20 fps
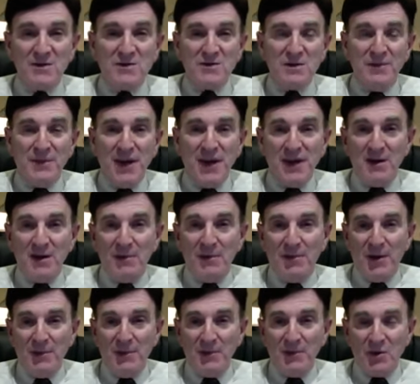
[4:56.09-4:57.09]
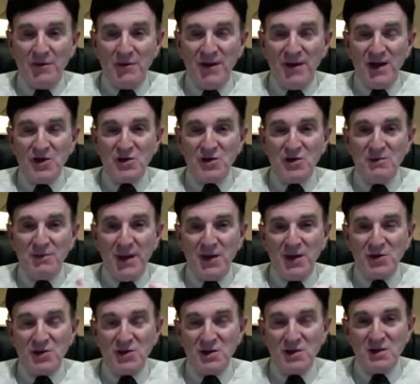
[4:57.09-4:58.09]
depending upon motivation,
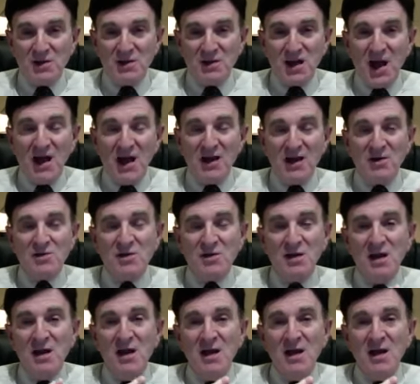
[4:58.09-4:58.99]
patient's desires,